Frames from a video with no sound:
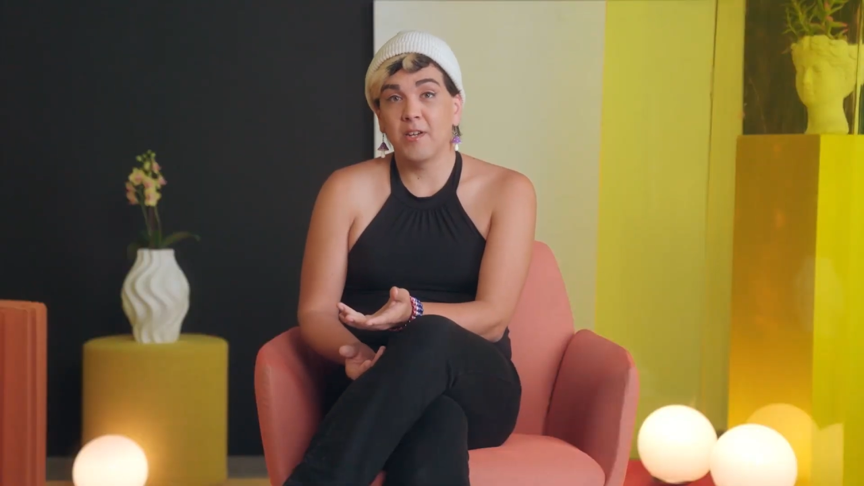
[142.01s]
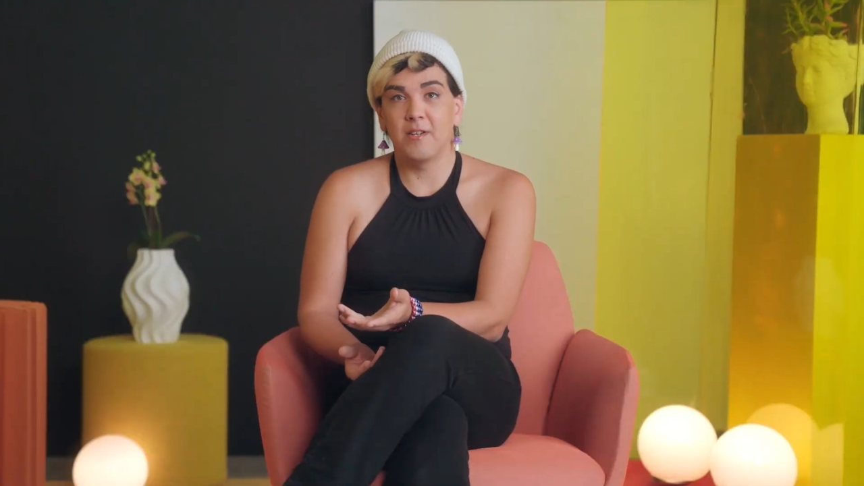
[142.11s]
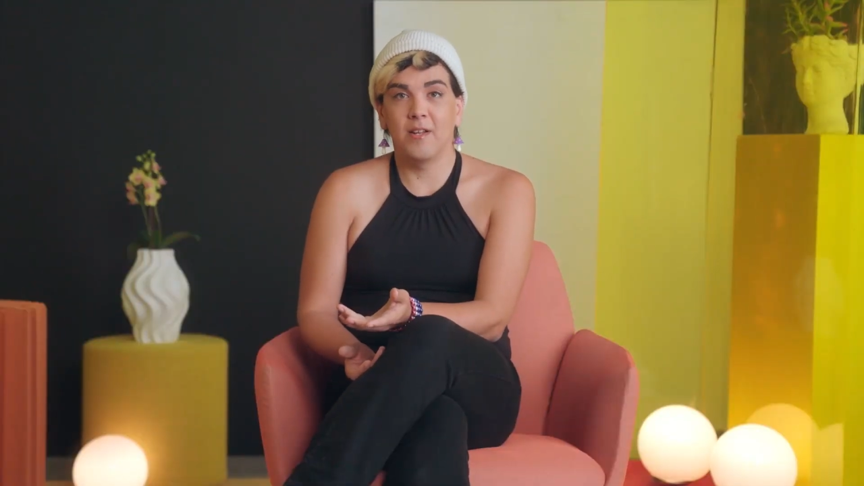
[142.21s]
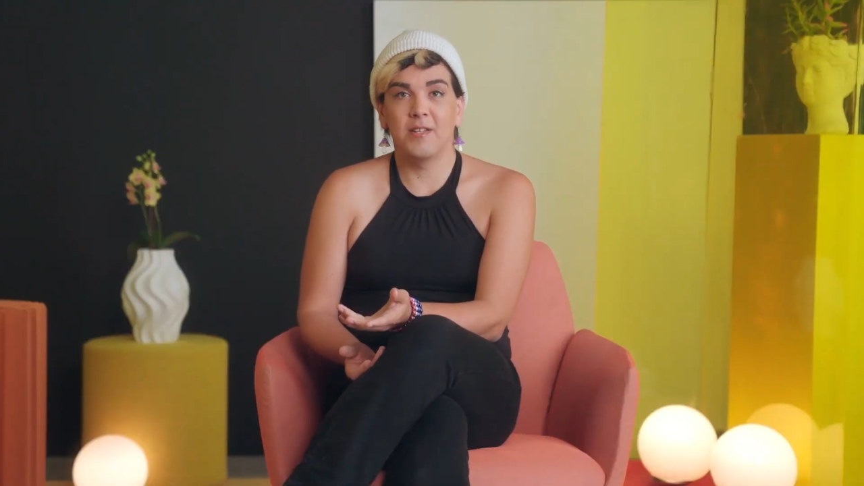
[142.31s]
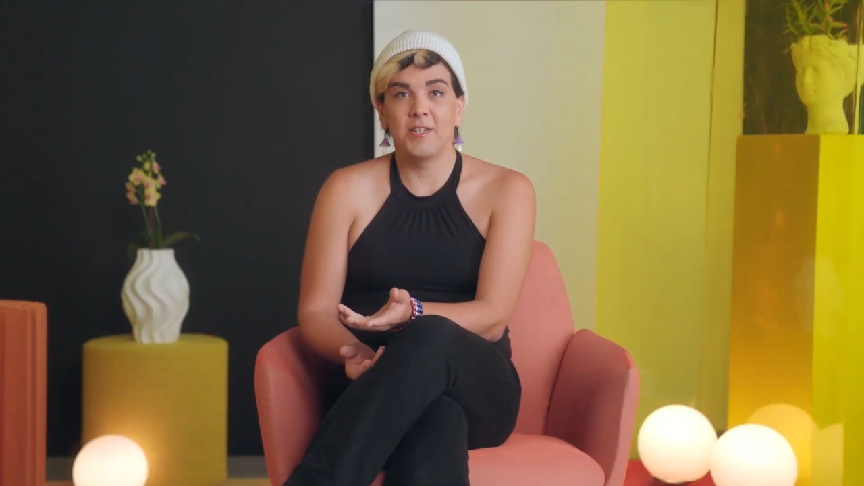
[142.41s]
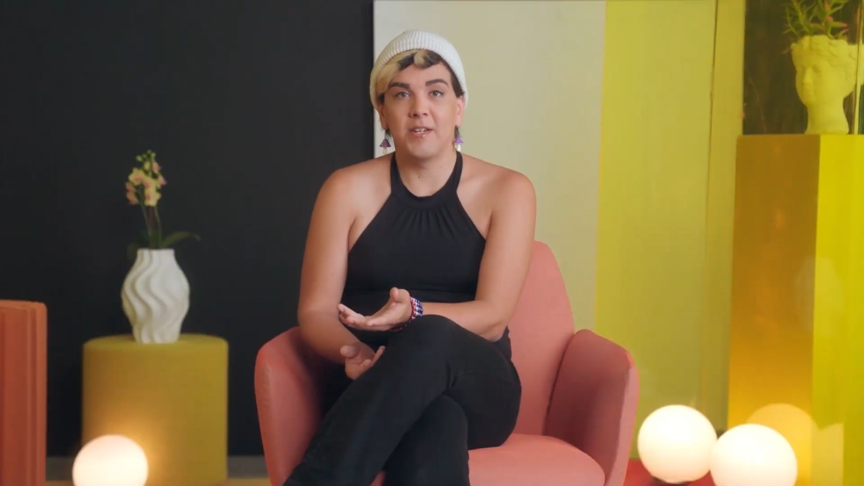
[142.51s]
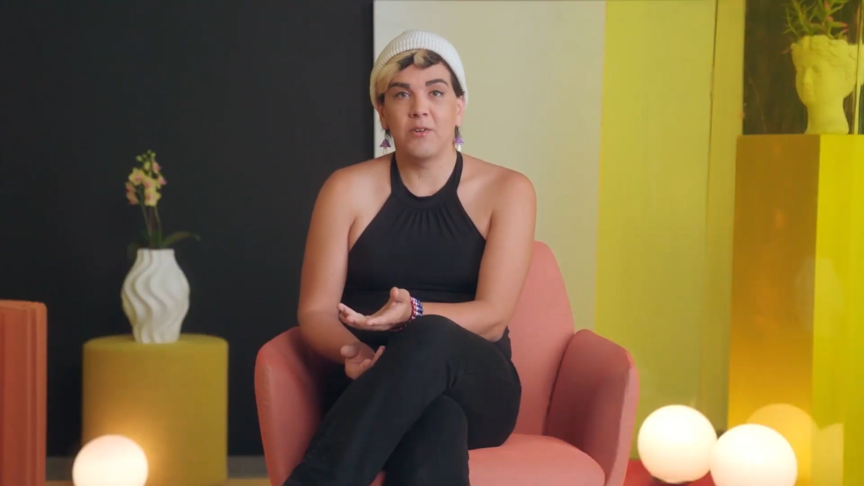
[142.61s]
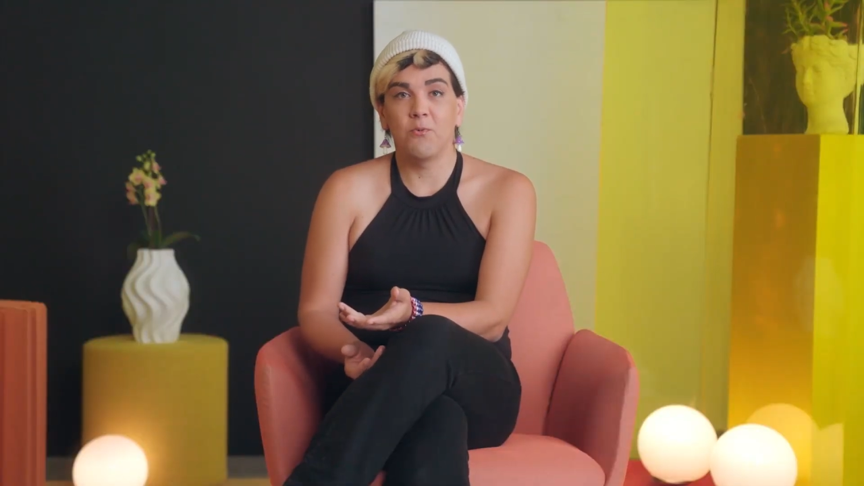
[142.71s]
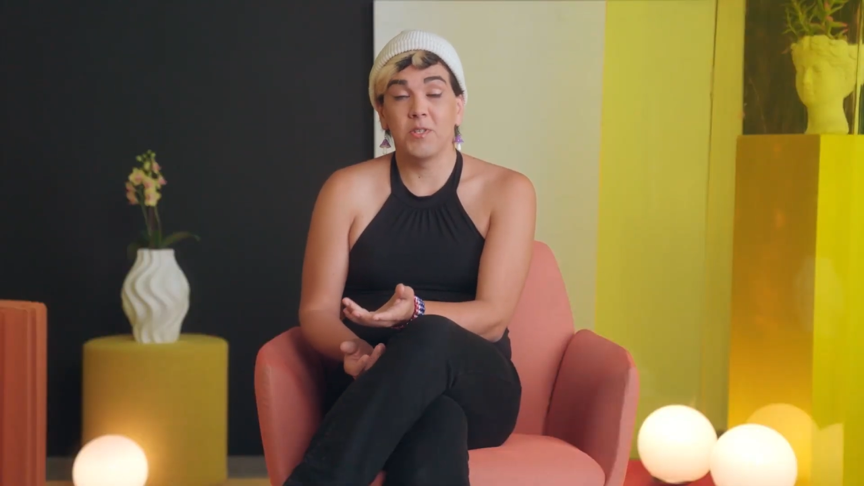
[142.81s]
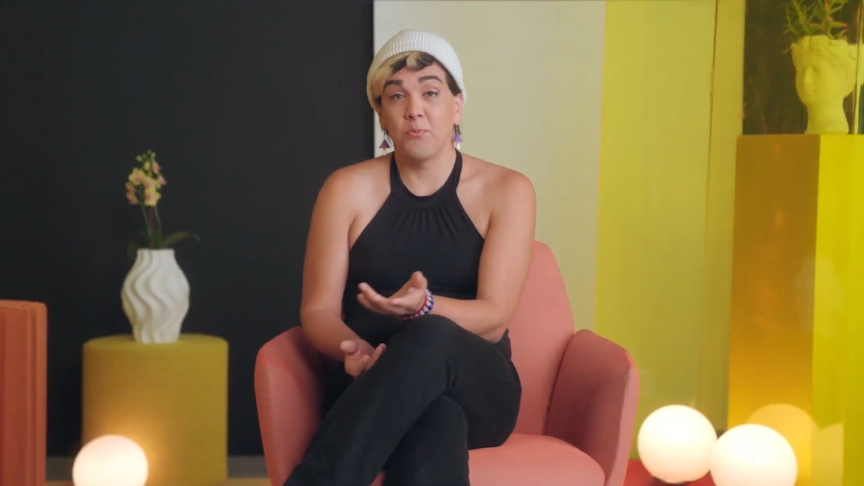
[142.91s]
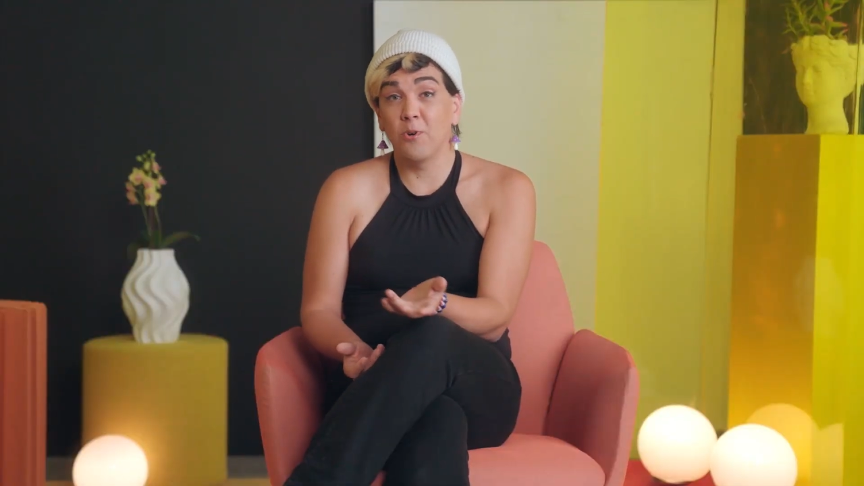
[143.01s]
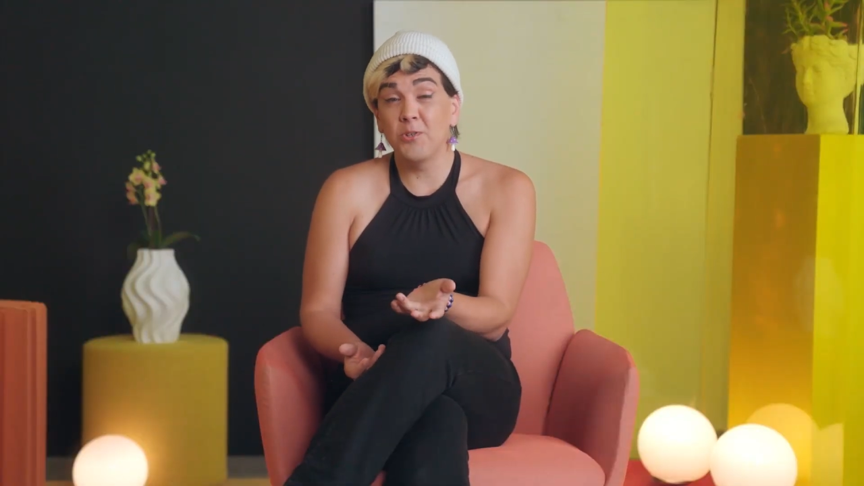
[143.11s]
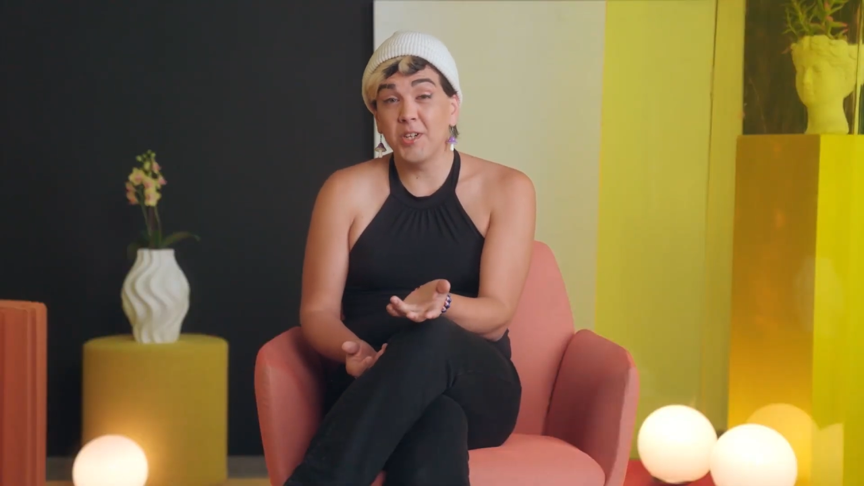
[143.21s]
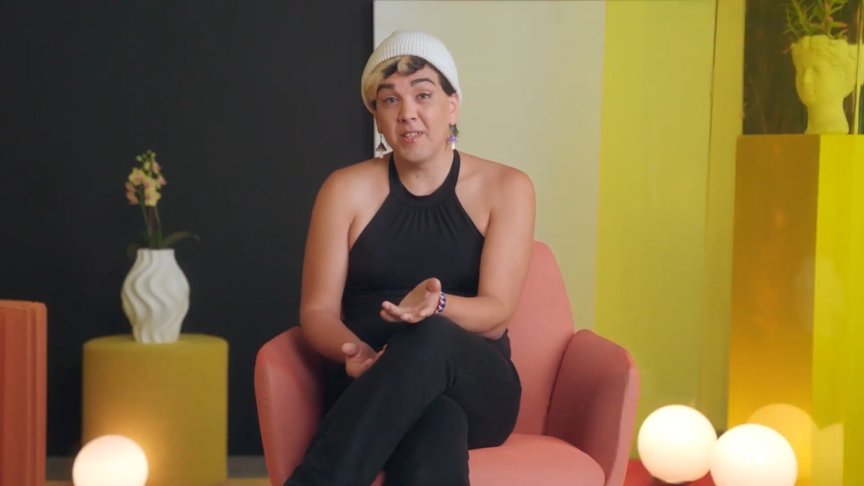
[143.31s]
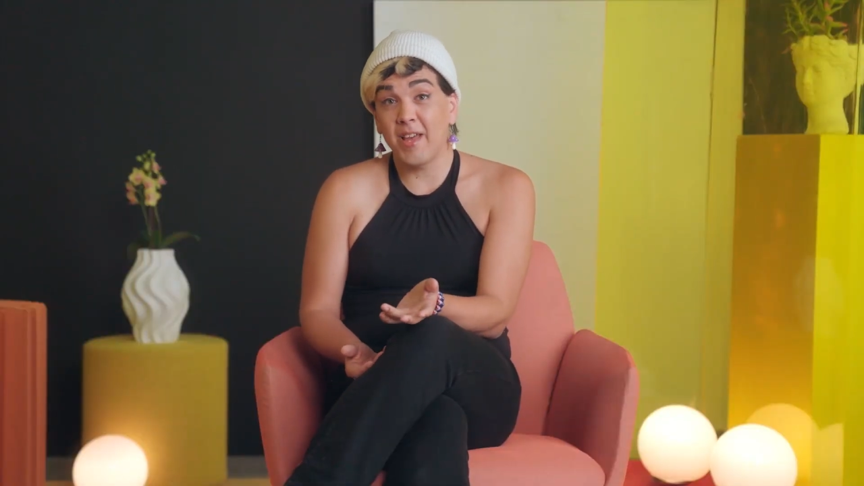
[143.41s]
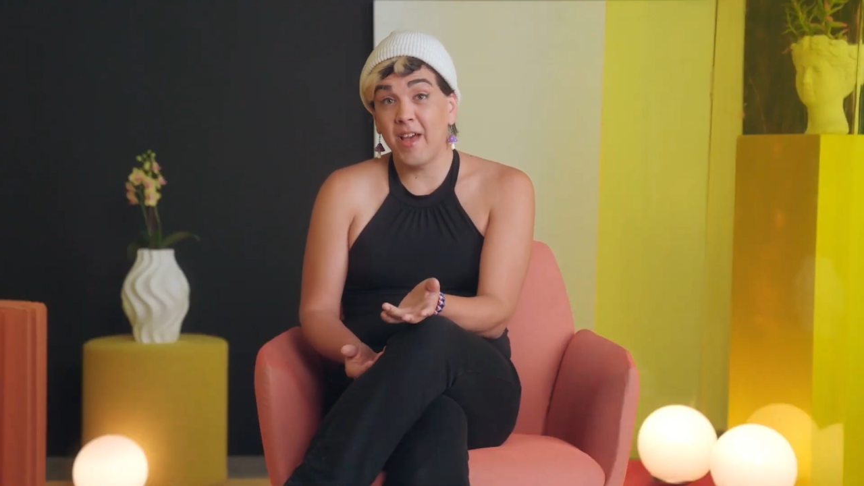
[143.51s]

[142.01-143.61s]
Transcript: technology was approaching